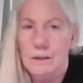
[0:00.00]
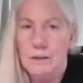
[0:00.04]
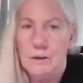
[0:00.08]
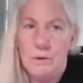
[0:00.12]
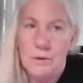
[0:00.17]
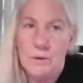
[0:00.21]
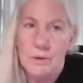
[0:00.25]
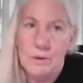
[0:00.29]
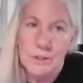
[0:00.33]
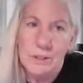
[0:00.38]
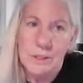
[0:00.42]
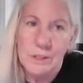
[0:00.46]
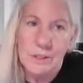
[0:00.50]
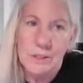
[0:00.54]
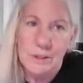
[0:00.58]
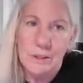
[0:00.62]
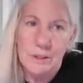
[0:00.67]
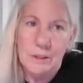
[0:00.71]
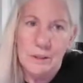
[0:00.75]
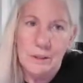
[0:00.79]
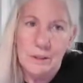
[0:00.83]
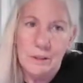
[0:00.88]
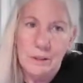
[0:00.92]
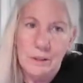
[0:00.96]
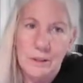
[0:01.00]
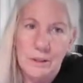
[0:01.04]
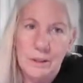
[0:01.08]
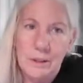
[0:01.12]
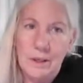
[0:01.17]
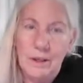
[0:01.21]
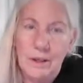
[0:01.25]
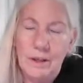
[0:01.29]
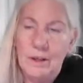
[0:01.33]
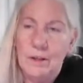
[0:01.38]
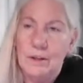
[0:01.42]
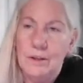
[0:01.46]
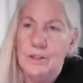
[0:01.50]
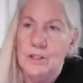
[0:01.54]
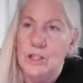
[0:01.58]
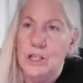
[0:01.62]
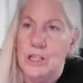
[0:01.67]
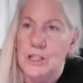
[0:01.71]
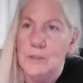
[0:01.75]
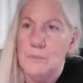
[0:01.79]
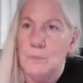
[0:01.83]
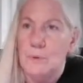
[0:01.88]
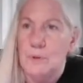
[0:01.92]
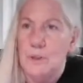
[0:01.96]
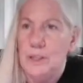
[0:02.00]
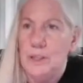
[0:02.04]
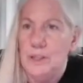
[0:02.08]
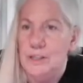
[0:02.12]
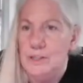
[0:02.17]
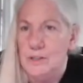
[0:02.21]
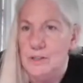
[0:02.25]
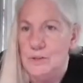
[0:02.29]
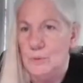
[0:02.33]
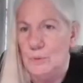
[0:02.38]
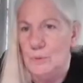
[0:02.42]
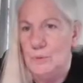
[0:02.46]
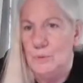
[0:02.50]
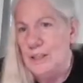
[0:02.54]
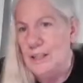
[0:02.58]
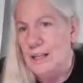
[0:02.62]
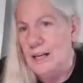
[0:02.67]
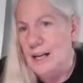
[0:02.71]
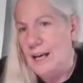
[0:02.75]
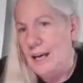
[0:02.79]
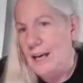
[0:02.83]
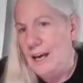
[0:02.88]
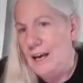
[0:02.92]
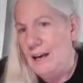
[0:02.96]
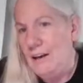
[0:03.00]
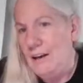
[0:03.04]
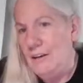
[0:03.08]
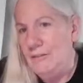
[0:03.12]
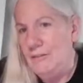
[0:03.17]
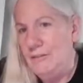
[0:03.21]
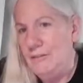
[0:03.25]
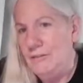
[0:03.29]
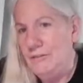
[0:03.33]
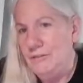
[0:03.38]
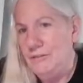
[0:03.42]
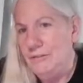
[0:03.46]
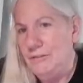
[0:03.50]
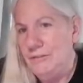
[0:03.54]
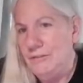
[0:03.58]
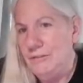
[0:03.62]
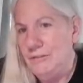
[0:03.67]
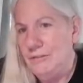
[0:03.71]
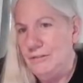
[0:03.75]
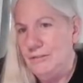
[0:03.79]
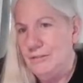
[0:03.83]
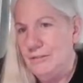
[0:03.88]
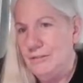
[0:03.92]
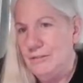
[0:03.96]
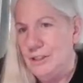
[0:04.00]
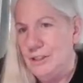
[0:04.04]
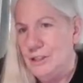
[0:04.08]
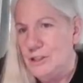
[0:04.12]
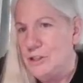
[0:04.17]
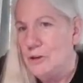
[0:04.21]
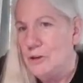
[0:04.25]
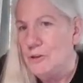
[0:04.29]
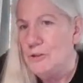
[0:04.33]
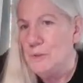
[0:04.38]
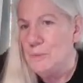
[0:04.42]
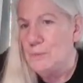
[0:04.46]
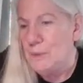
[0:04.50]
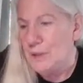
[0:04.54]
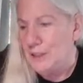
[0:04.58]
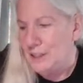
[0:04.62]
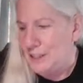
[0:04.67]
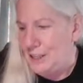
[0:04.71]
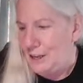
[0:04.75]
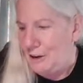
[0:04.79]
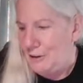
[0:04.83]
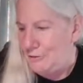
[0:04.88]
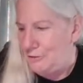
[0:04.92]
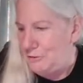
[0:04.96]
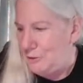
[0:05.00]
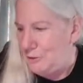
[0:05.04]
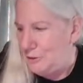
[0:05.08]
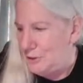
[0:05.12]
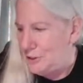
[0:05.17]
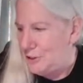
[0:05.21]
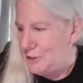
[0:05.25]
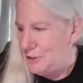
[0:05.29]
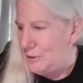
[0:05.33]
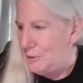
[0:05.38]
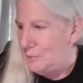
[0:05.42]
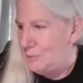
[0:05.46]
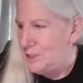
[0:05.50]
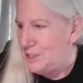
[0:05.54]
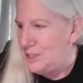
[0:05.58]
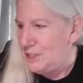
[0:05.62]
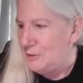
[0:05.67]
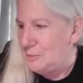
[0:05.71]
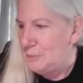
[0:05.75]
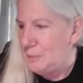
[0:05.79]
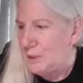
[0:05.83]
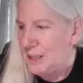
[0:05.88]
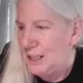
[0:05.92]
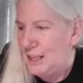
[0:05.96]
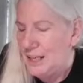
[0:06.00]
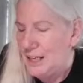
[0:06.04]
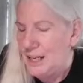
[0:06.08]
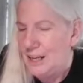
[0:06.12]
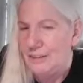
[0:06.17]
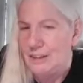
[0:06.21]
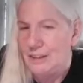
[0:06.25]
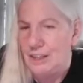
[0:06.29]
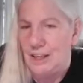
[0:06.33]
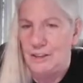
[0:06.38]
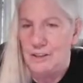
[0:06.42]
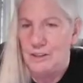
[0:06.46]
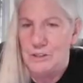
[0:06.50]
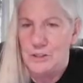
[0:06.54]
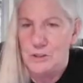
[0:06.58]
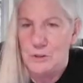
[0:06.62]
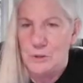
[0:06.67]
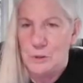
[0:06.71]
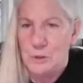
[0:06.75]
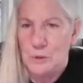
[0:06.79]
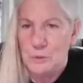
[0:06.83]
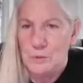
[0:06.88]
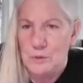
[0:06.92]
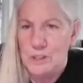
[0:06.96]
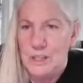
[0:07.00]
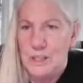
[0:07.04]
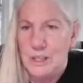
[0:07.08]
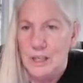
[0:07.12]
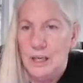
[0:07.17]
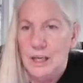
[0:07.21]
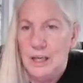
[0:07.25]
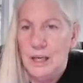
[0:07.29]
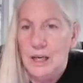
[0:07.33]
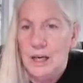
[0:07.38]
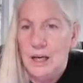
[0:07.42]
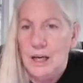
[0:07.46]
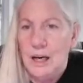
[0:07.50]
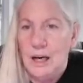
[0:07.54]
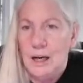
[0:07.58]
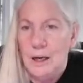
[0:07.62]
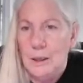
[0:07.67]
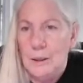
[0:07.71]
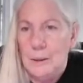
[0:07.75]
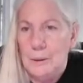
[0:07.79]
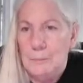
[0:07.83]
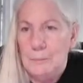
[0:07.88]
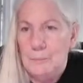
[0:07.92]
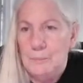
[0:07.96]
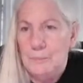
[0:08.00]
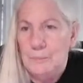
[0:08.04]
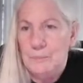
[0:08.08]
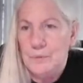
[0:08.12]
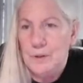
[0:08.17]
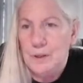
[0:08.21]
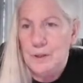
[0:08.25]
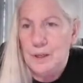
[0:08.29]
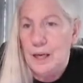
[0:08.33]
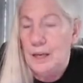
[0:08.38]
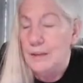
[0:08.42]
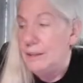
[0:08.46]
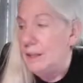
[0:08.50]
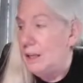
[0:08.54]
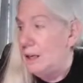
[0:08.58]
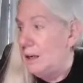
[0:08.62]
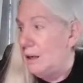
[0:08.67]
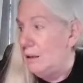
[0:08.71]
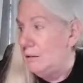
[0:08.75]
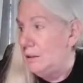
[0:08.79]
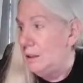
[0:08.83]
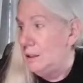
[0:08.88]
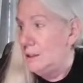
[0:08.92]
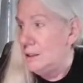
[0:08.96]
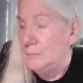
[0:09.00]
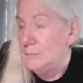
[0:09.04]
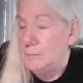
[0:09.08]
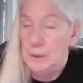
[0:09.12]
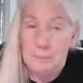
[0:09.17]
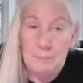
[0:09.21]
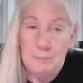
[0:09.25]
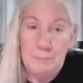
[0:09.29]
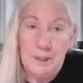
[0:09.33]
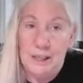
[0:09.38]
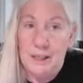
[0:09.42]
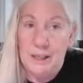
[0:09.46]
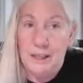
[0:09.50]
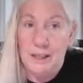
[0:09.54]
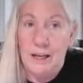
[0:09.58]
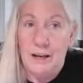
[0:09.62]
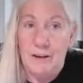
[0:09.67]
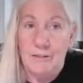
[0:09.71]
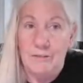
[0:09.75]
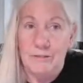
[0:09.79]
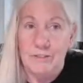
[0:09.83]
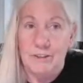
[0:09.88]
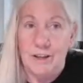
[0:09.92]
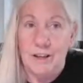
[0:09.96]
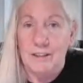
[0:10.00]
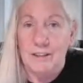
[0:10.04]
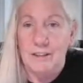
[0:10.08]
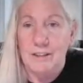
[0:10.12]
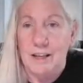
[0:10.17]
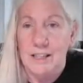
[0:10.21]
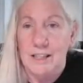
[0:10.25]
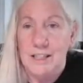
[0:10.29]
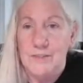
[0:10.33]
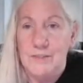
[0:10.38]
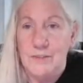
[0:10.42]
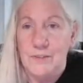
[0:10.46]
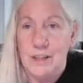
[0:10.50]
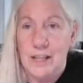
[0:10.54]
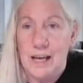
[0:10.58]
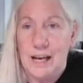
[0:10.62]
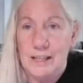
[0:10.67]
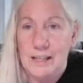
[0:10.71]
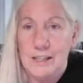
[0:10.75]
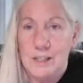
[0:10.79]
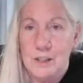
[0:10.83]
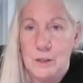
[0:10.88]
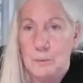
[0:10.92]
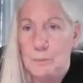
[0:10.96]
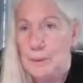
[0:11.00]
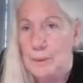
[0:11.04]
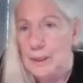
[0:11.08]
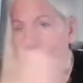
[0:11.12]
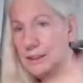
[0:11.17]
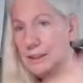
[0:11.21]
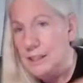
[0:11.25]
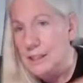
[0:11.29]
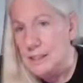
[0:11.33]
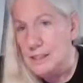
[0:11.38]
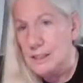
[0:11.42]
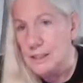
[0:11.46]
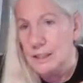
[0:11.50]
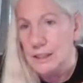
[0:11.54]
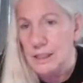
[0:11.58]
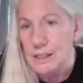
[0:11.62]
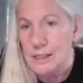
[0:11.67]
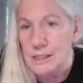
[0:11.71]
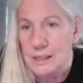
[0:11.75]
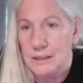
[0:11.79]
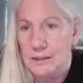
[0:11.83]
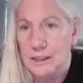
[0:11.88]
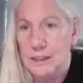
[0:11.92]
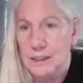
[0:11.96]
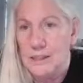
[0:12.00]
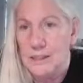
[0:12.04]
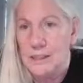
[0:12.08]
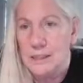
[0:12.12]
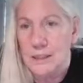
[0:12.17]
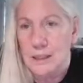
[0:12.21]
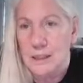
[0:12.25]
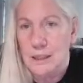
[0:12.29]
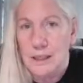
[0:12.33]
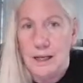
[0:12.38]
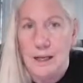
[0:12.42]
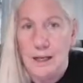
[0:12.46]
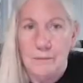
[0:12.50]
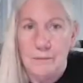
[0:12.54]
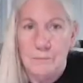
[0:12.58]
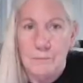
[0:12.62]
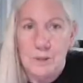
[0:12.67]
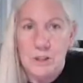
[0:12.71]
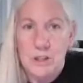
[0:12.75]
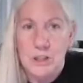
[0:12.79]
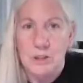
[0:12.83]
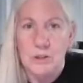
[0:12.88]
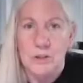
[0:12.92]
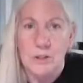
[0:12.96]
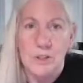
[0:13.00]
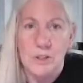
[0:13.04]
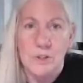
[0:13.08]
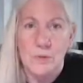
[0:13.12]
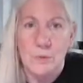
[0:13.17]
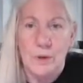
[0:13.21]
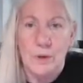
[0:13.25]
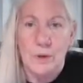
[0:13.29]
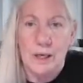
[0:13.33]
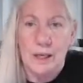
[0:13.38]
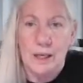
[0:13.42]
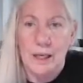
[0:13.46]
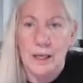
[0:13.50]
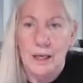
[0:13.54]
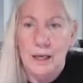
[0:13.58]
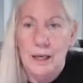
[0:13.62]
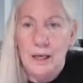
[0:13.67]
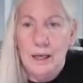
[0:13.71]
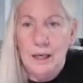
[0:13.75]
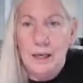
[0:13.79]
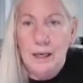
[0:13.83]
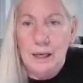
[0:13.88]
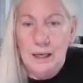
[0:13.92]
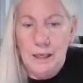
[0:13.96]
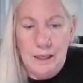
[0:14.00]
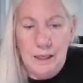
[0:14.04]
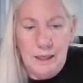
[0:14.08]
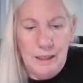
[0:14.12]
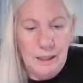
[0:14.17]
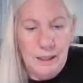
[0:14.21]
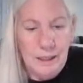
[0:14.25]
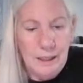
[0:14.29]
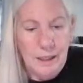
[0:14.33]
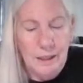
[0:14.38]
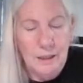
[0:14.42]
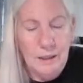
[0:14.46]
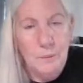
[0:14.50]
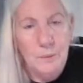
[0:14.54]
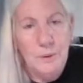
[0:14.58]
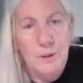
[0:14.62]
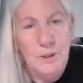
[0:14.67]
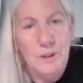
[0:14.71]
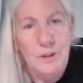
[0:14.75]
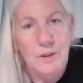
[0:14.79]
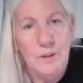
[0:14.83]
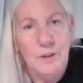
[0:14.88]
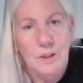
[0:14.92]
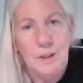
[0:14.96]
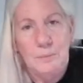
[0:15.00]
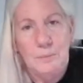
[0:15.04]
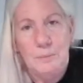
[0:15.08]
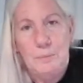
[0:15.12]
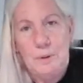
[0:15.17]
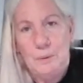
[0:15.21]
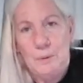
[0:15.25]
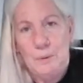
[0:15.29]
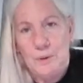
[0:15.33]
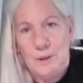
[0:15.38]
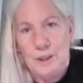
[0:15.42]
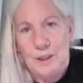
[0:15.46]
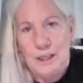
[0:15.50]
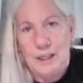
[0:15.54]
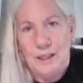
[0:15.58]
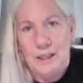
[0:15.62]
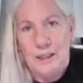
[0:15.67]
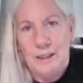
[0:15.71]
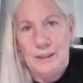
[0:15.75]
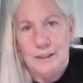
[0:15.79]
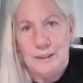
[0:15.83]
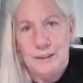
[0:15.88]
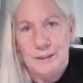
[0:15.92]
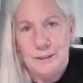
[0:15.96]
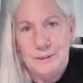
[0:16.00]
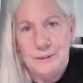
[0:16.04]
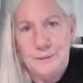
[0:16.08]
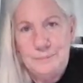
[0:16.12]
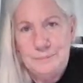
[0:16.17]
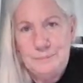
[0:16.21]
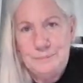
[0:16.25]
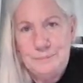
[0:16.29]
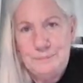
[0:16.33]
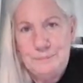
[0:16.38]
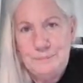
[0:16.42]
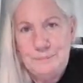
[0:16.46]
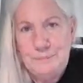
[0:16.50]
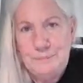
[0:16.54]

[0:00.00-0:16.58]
and of course, Just Breathe is the one that I have the stones picked out for. So I'm still picking out the other stones. And then I'll need to be picking out flock dots for that. So, but at least these I'll get done and I have my shirts ready. And Kelly, what are you going to be working on, hun?